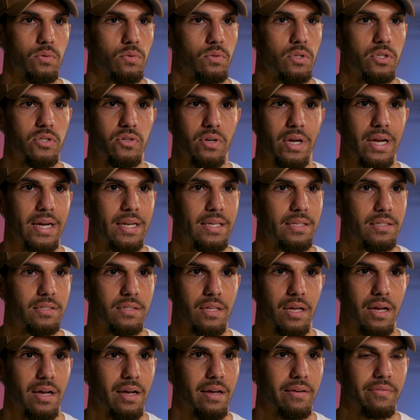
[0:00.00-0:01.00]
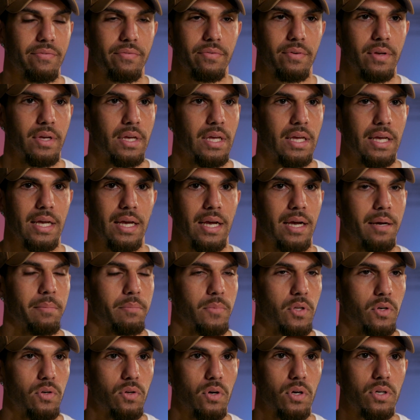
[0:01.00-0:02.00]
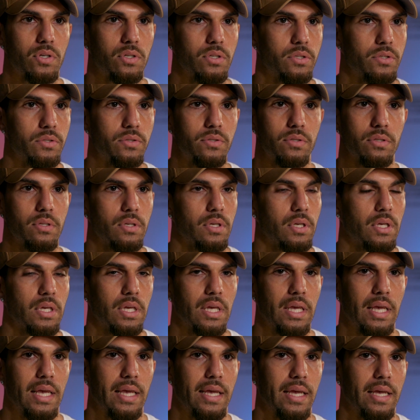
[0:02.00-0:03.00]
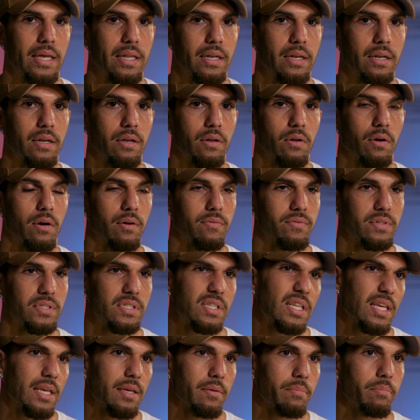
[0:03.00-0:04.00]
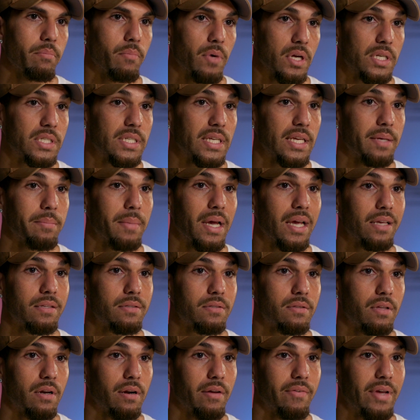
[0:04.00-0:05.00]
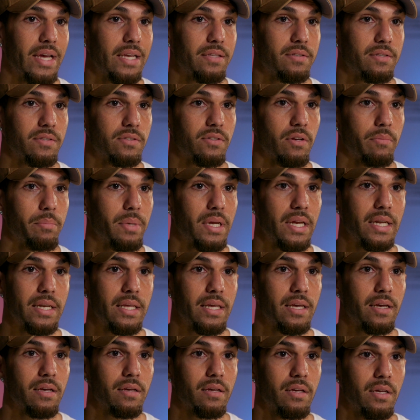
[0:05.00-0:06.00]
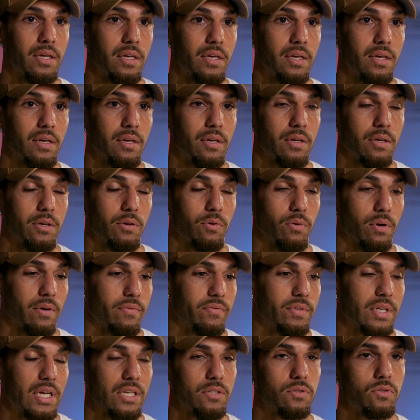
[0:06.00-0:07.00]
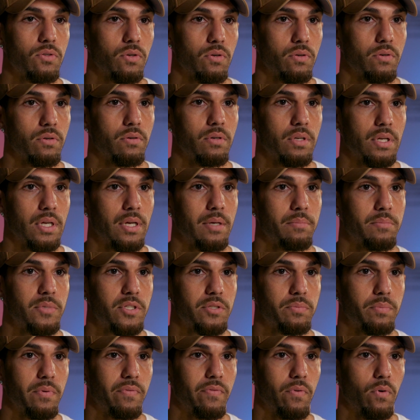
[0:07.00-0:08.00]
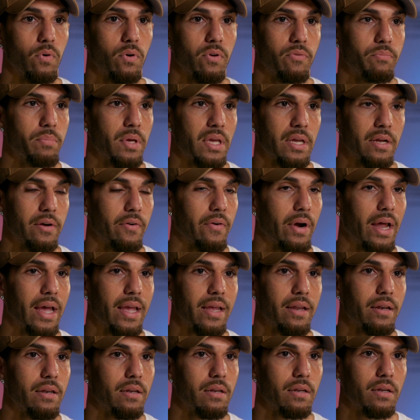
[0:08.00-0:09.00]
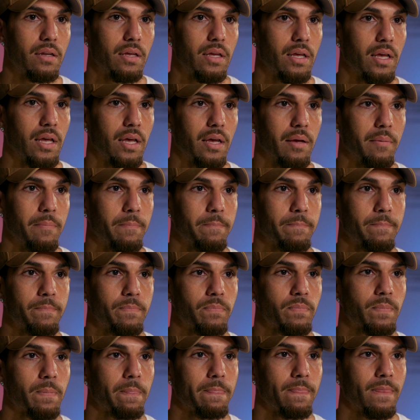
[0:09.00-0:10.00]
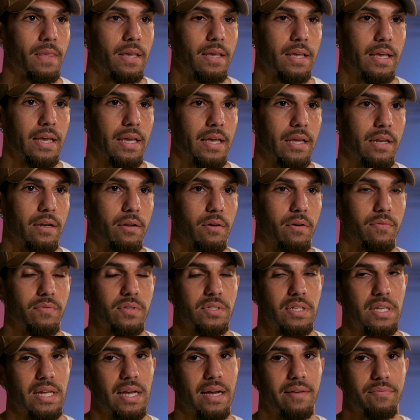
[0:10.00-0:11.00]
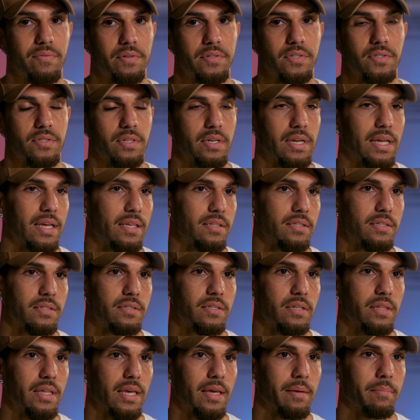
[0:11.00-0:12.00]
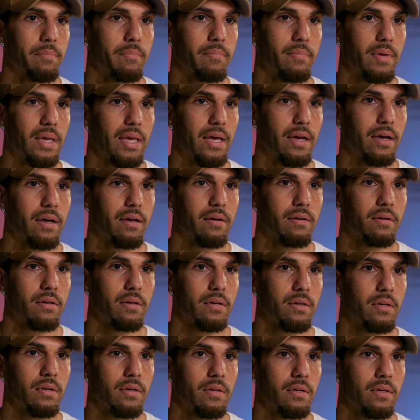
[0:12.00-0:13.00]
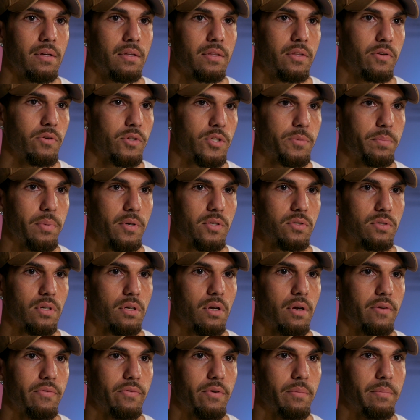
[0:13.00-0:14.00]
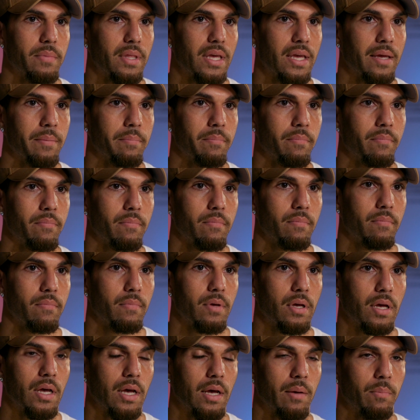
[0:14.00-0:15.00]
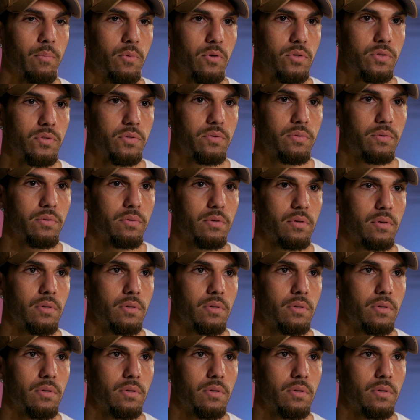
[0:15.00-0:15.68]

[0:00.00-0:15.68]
all the training staff, the doctors, and obviously my teammates that I've had since I've been here, who I've touched on just before, have been great. And obviously after just announcing to them how the response I got from them was